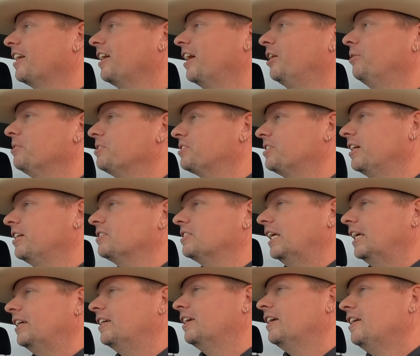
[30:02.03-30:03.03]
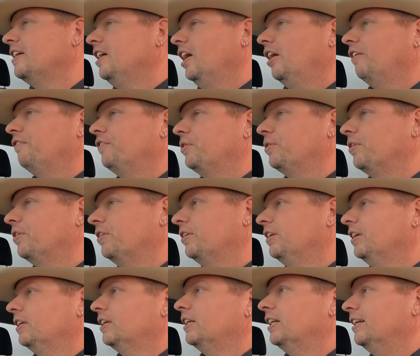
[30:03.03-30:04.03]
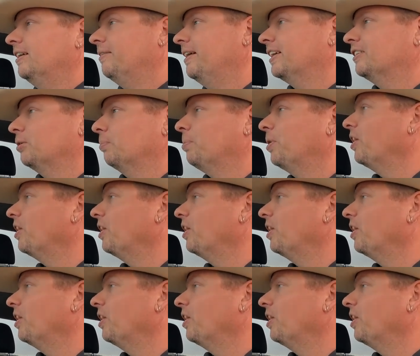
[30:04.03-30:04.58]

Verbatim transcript: like I always say, it's like if you're uh, at the